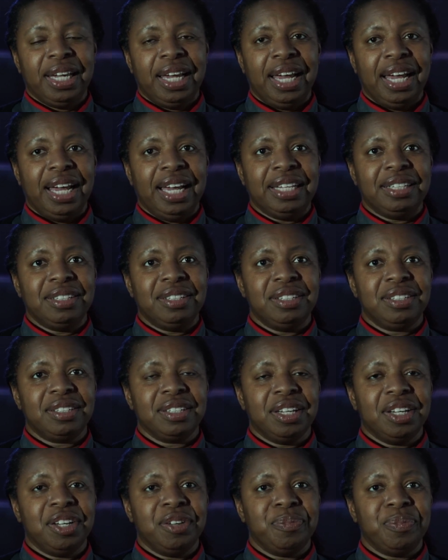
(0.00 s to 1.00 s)
And
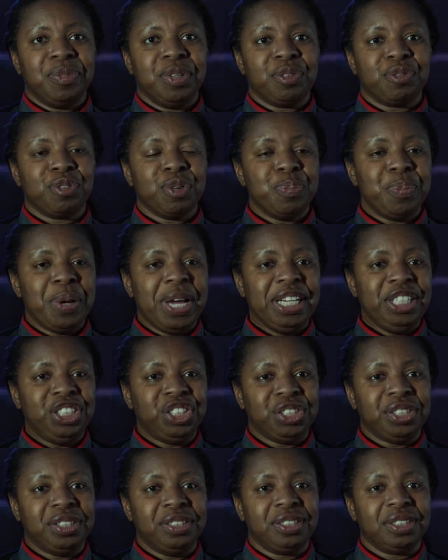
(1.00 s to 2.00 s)
um, from
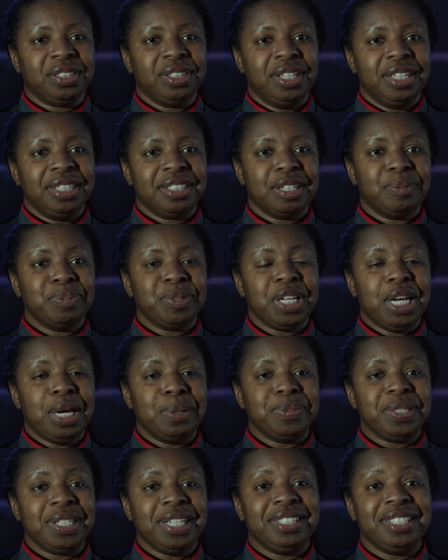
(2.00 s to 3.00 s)
patients,
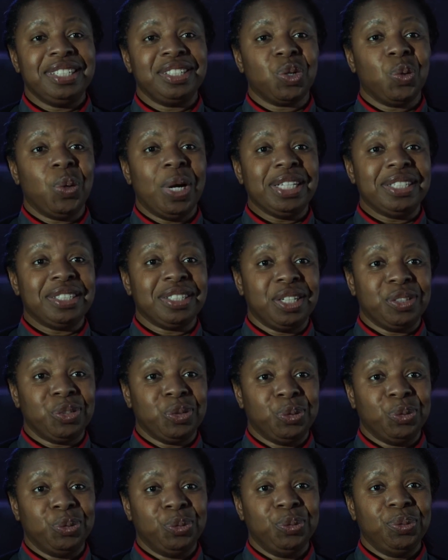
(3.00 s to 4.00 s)
sometimes it is quite
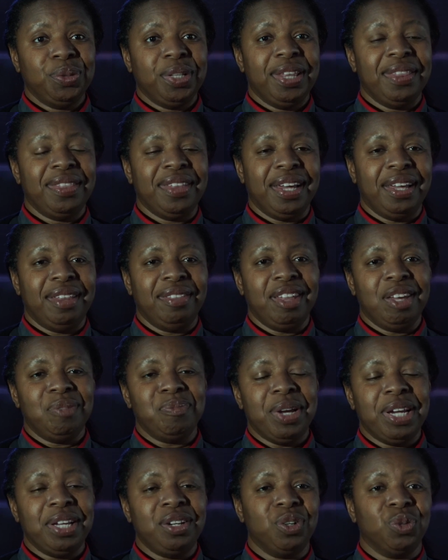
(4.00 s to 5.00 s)
subtle in that they
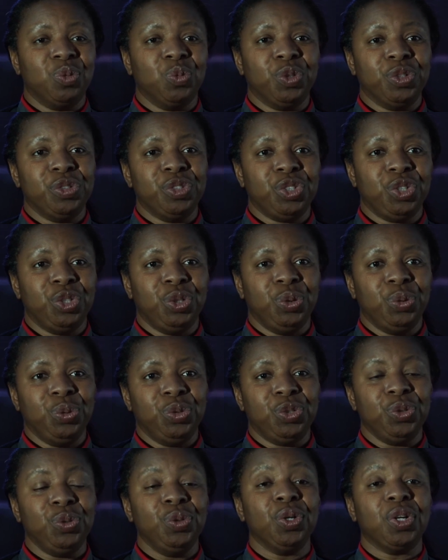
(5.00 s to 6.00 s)
may not want you
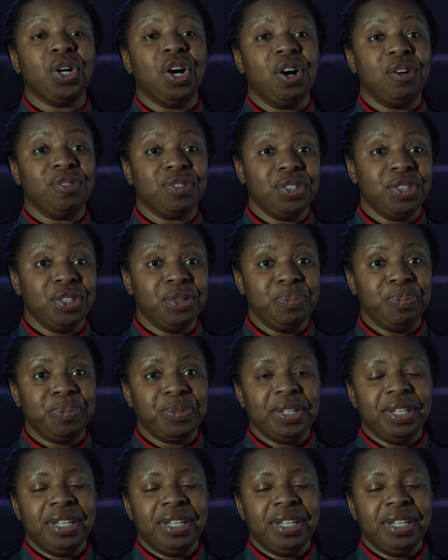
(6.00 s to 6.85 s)
to look after them.